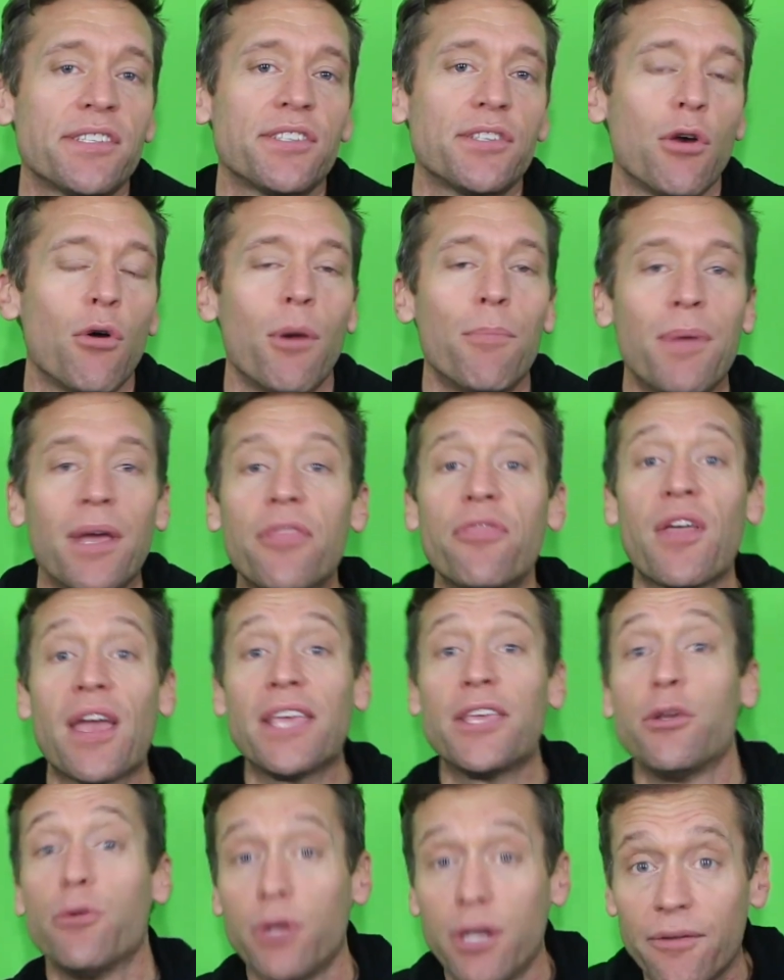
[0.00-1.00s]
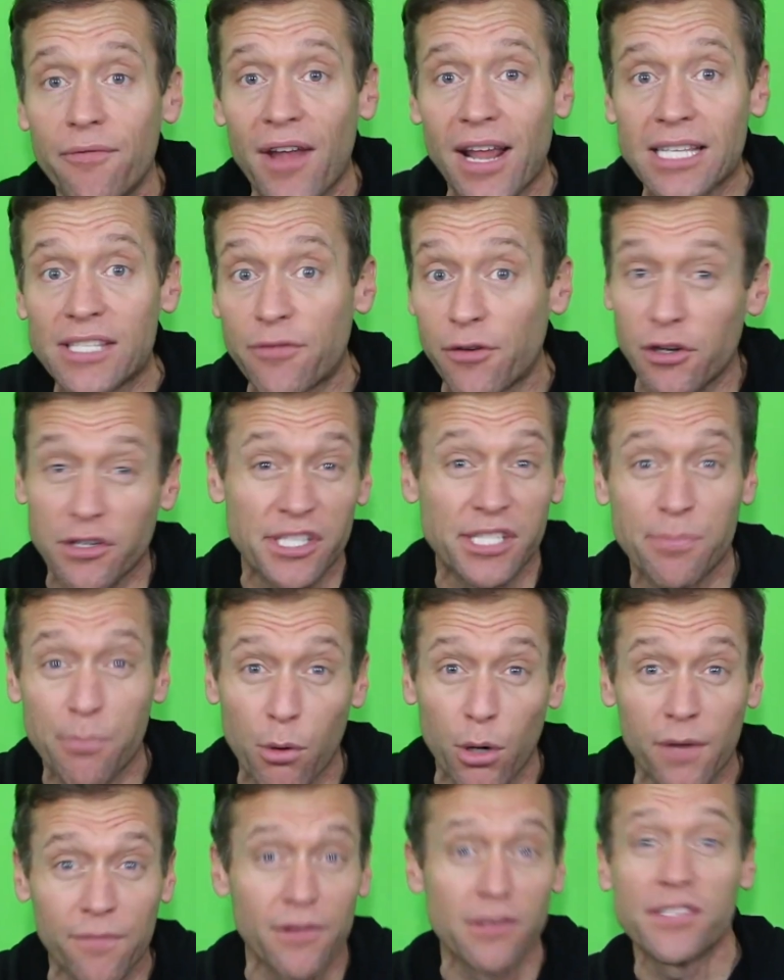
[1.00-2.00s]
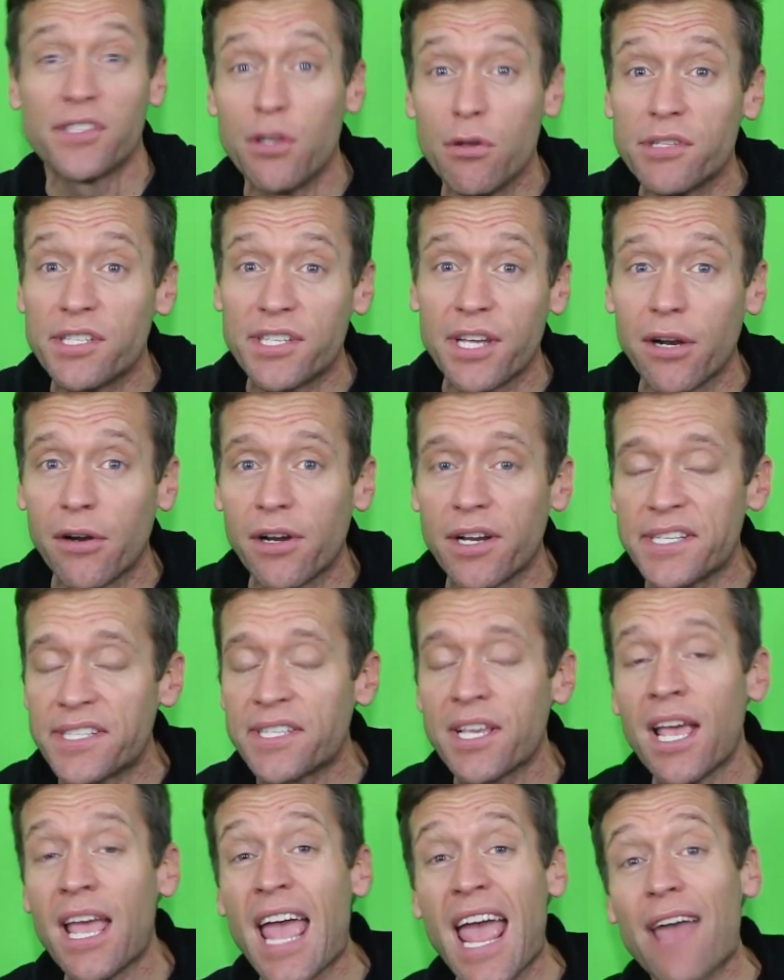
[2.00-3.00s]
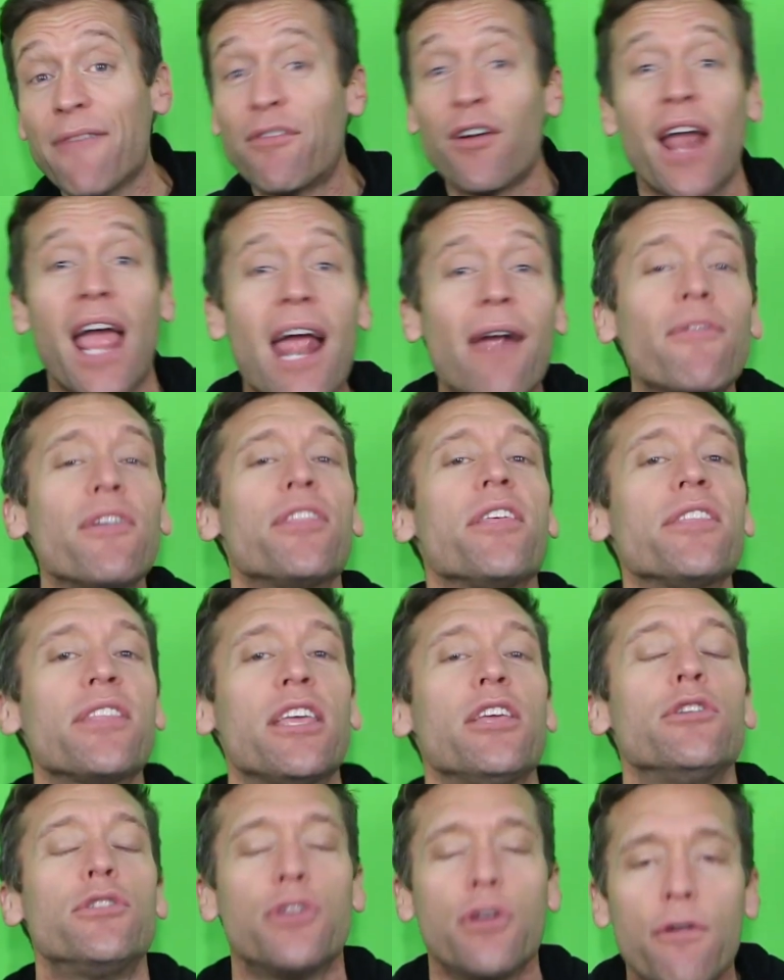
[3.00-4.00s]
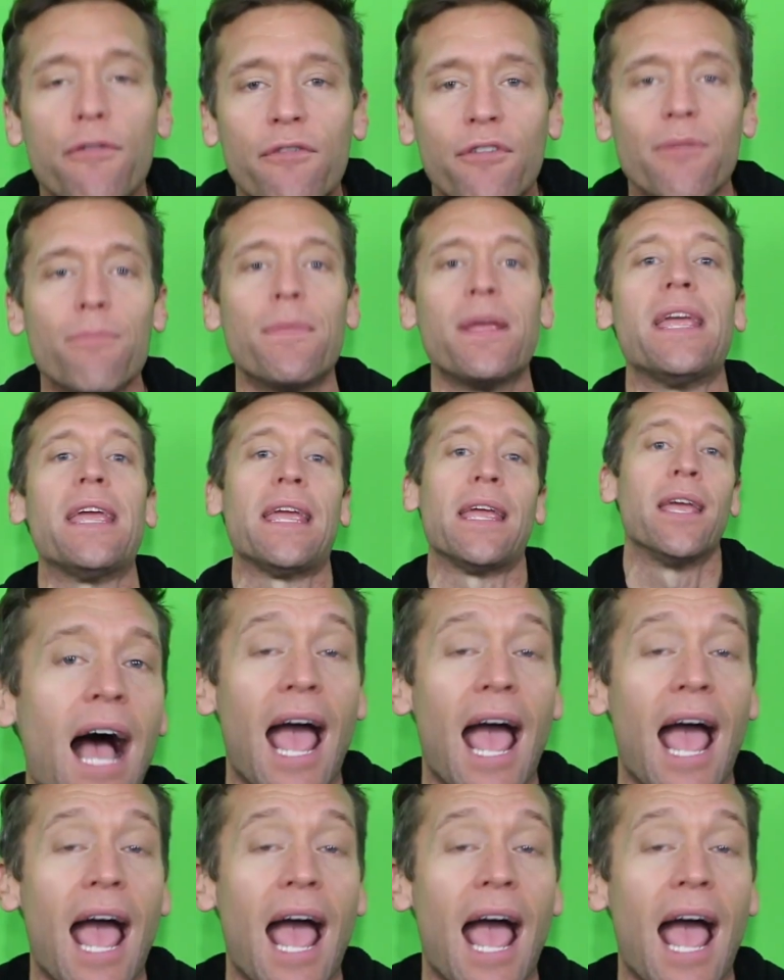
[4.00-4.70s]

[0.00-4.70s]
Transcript: so a big thank you in advance for your support of this new series and for everything that you do for me.